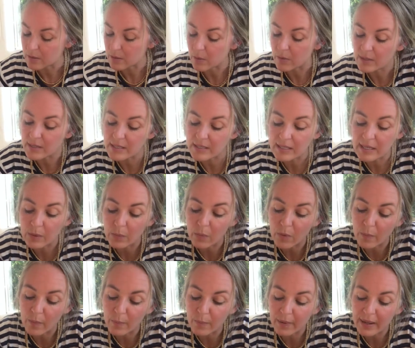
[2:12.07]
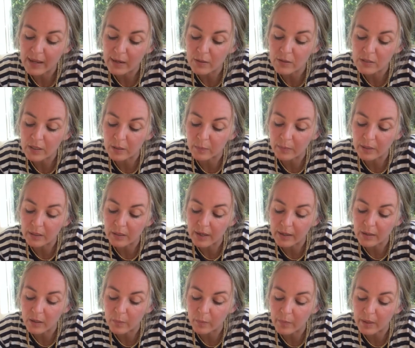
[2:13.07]
I want to see what black's going to be
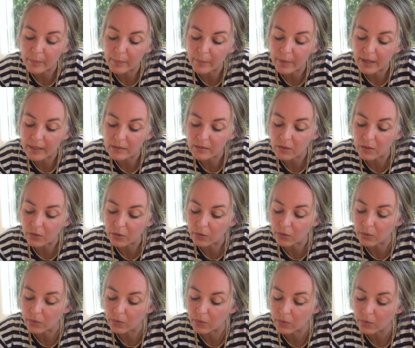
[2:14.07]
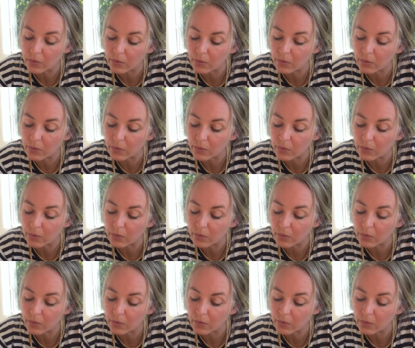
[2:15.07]
like on my pasta noodle.